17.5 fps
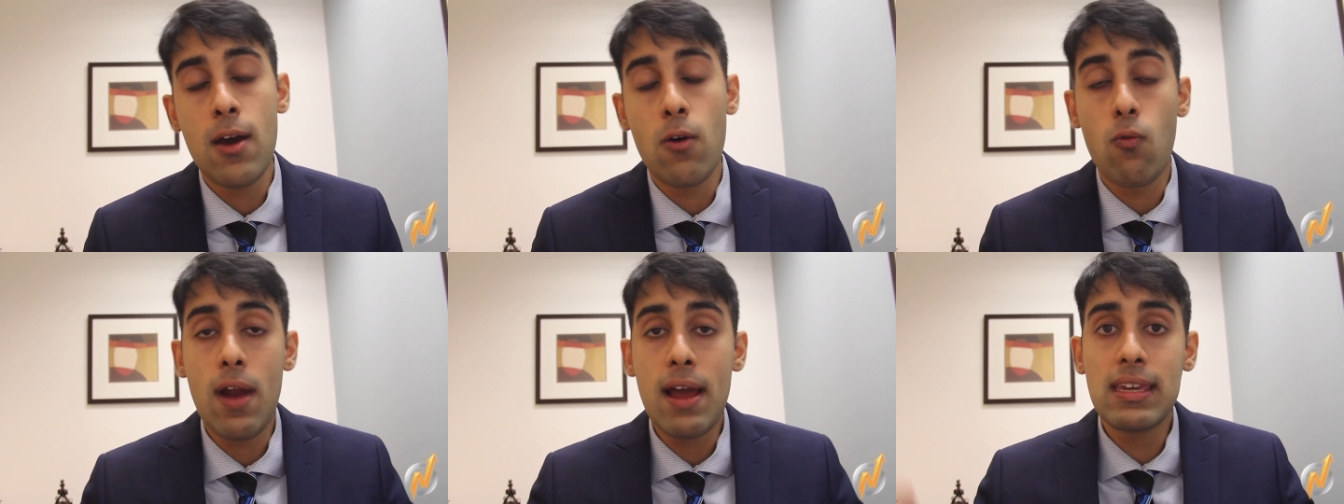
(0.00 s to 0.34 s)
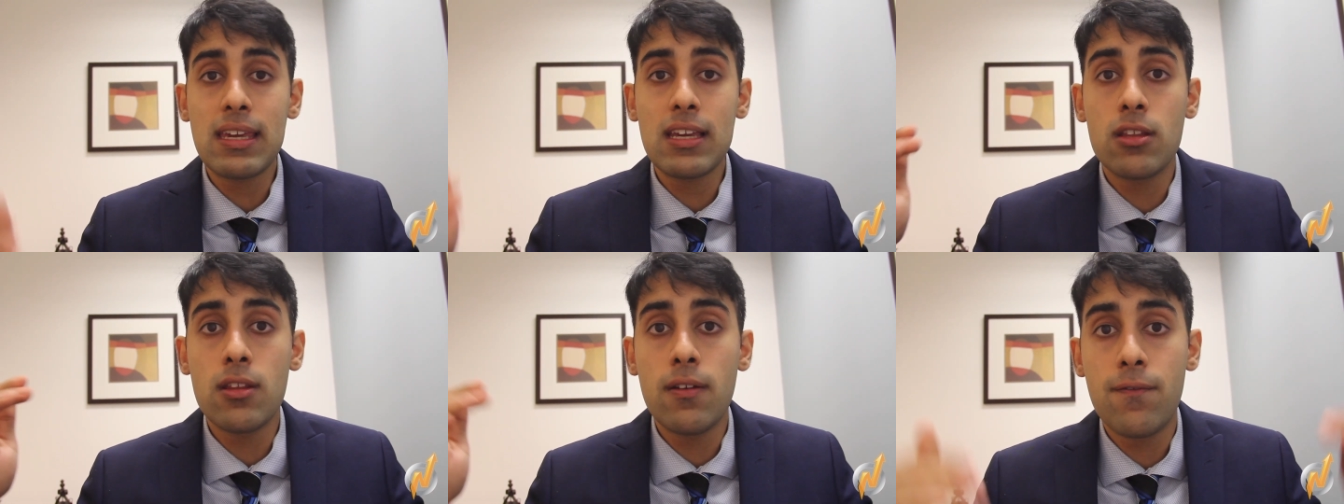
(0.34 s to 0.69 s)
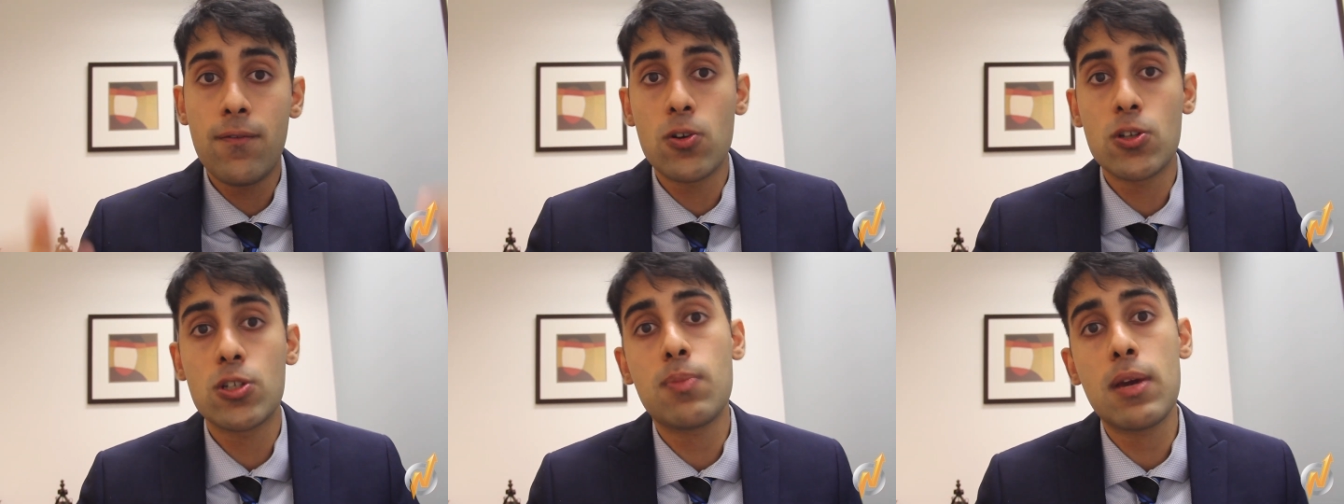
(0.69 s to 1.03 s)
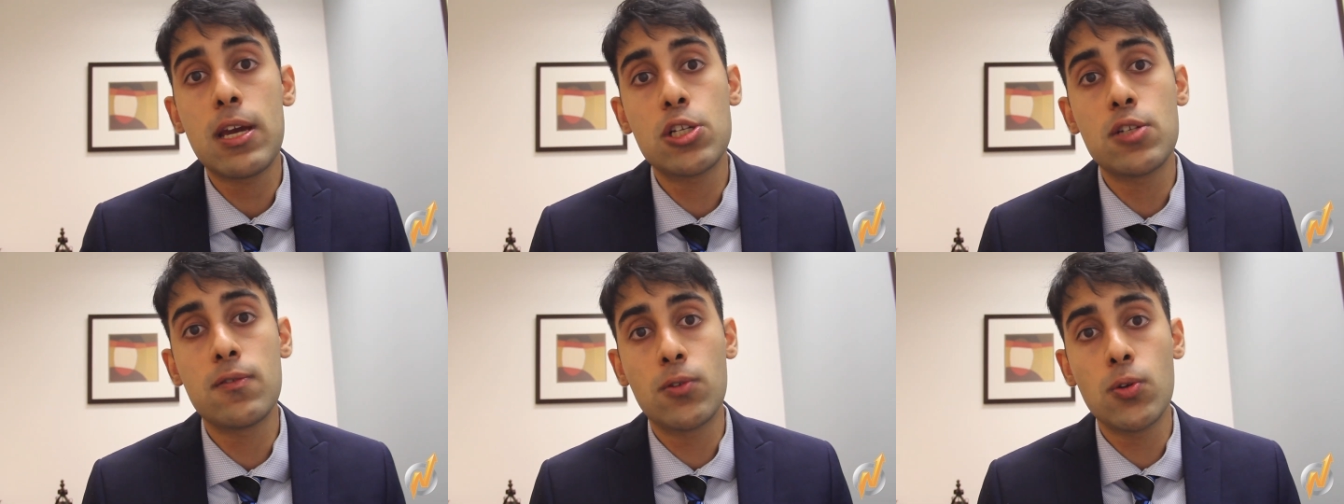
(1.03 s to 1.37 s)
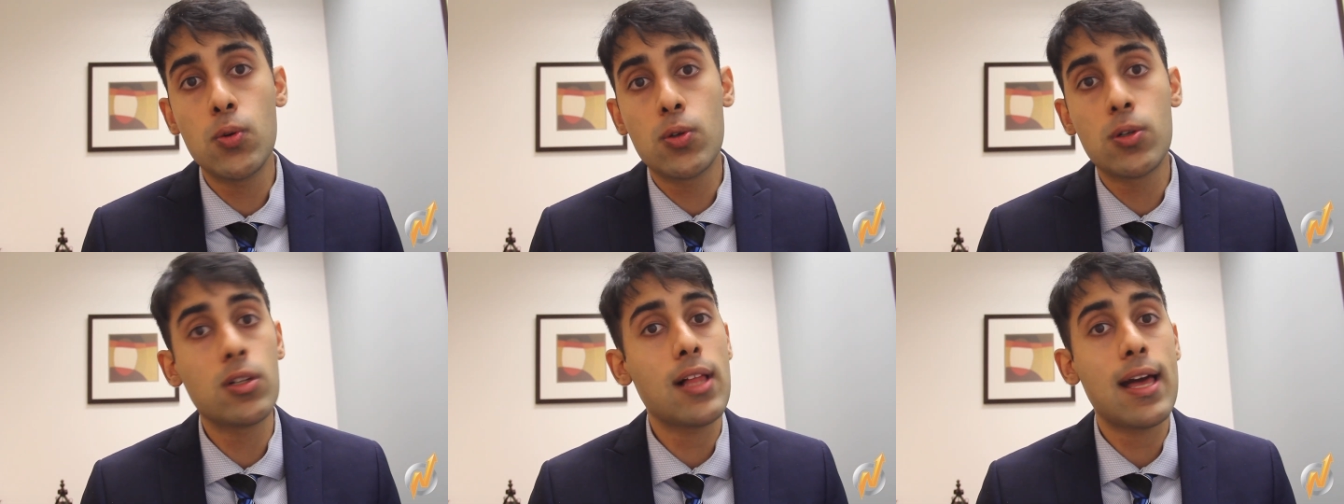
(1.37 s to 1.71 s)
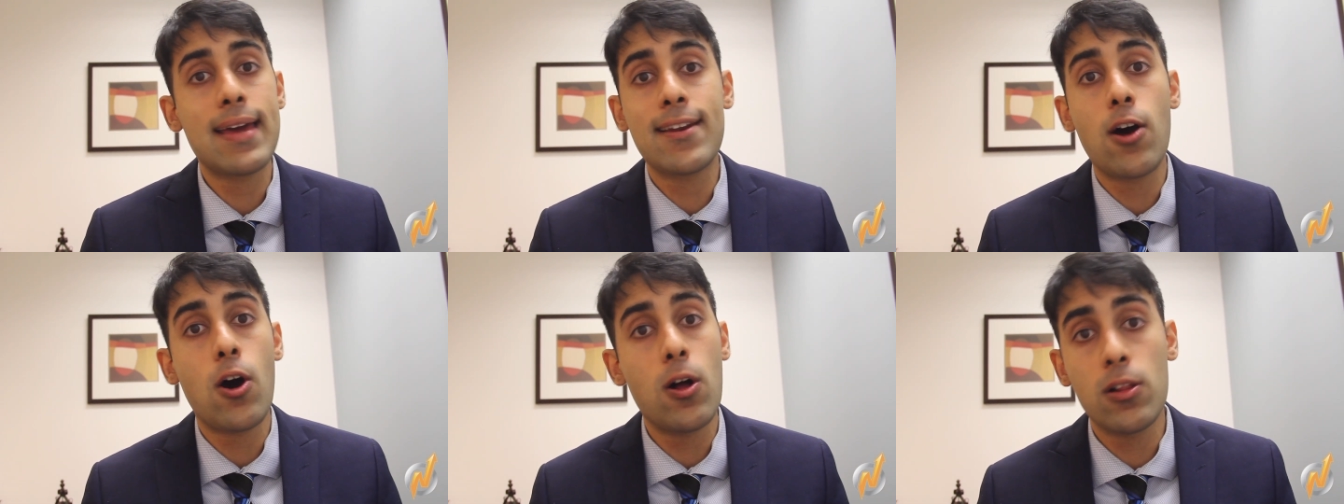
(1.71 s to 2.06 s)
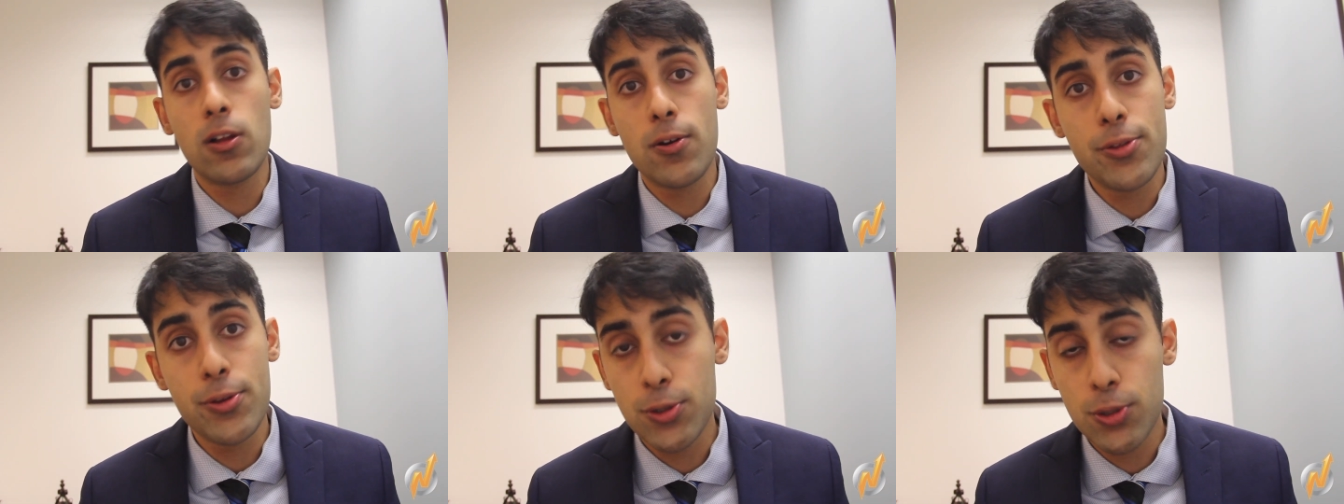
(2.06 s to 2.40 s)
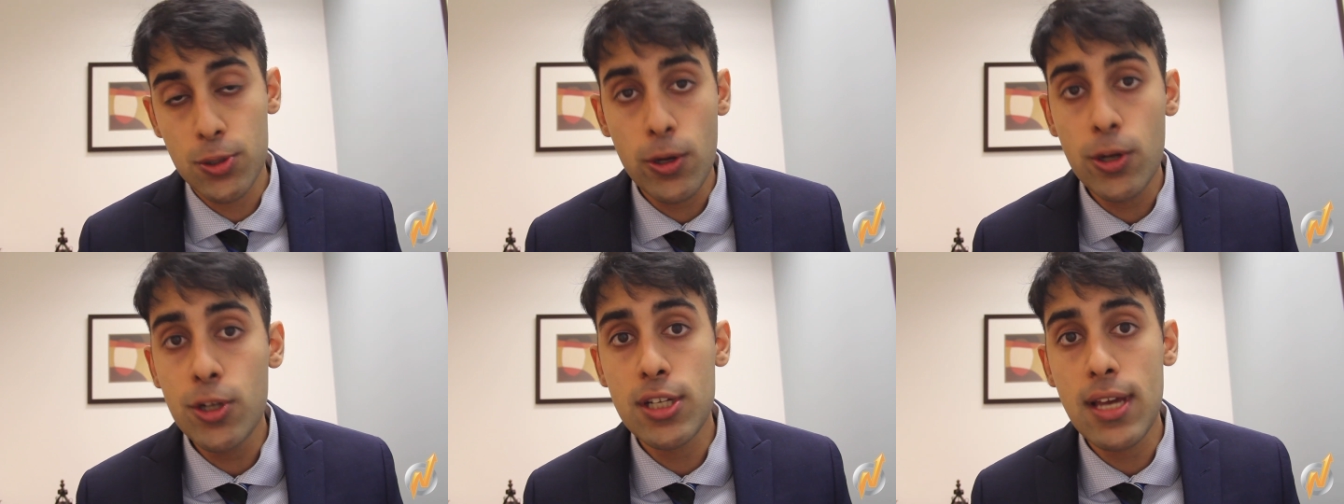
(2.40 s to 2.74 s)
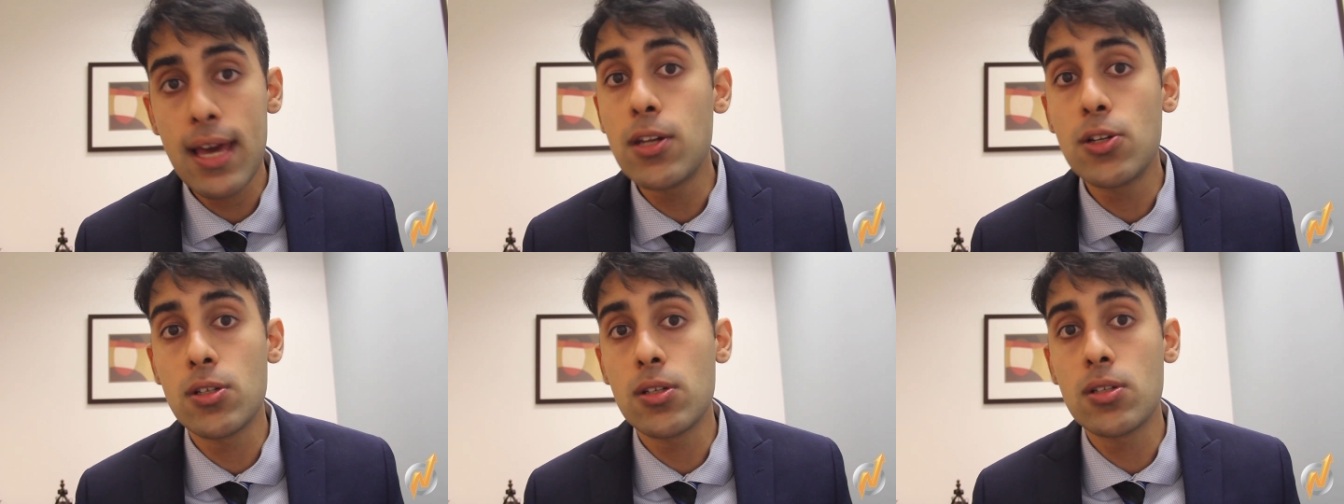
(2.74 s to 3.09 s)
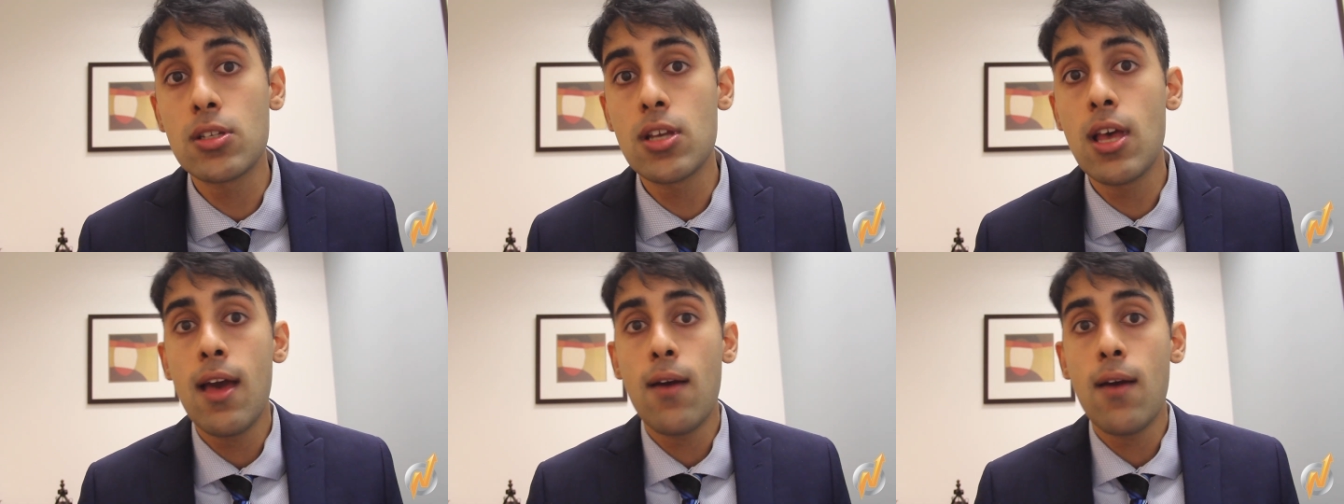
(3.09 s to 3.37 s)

ranking on the first page of Google and all other search search engines.